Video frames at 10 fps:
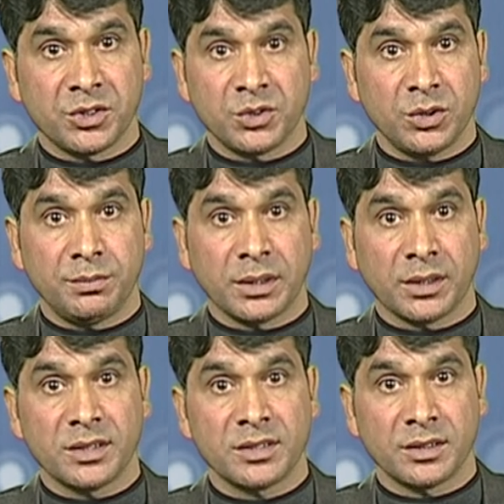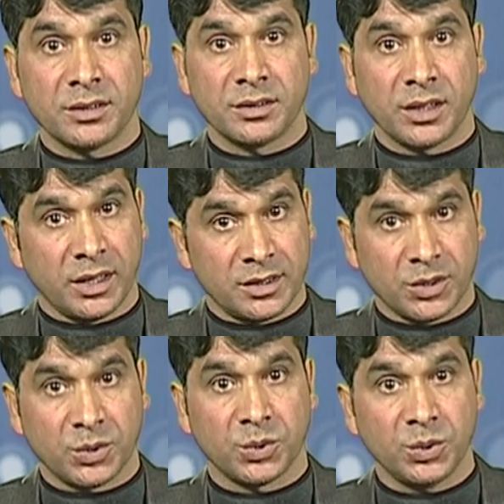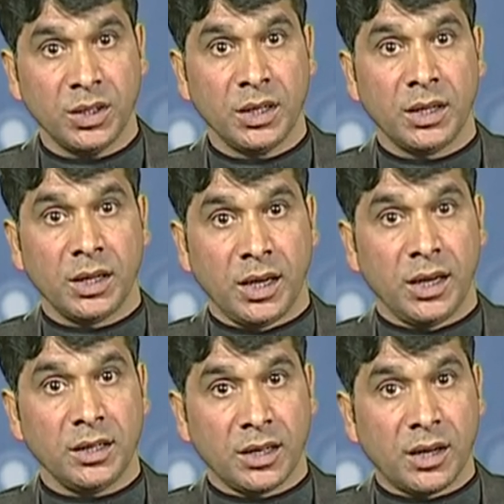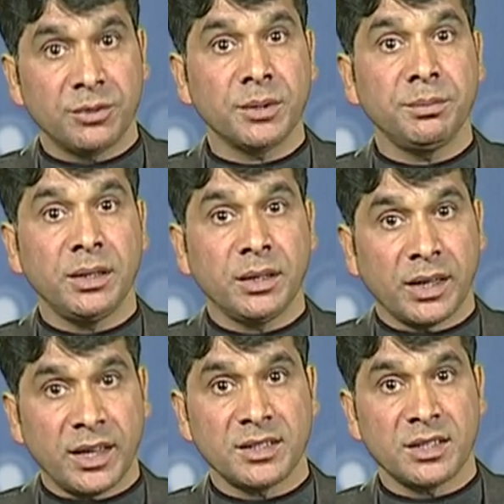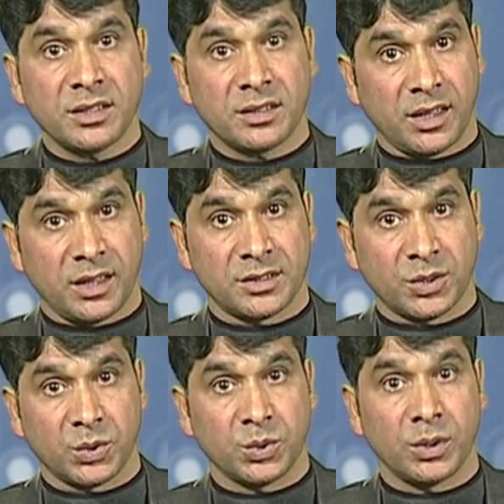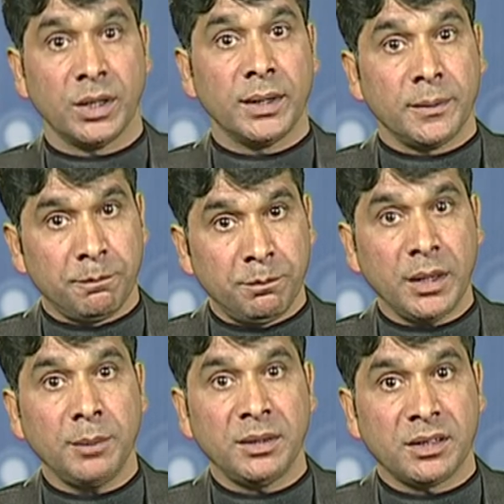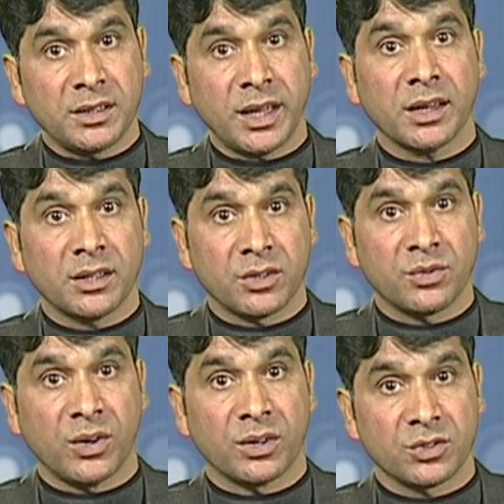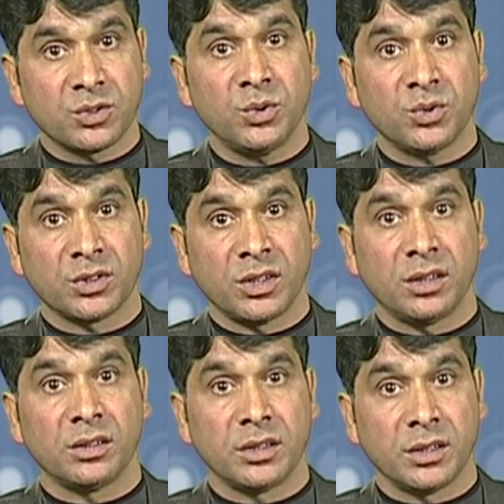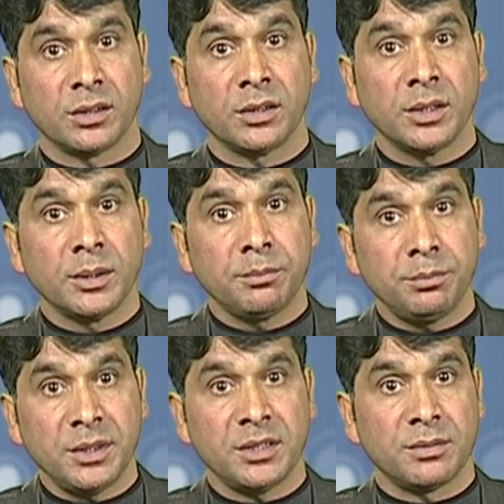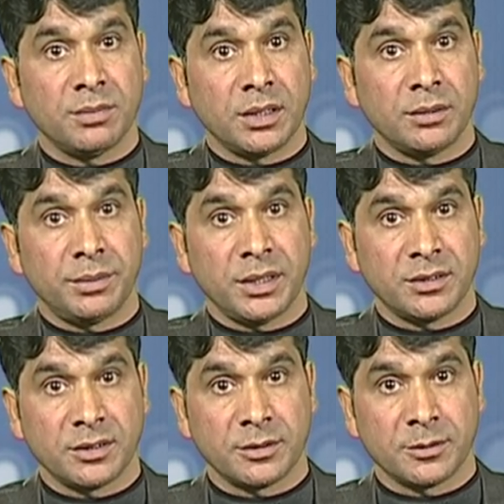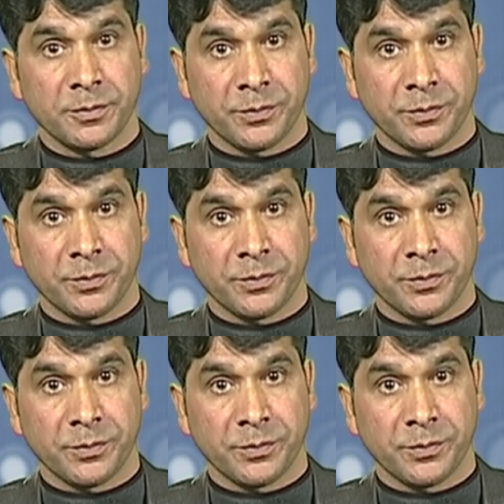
should be considered as a whole and after being assessed as a whole may be tackled for solution on a piecemeal basis.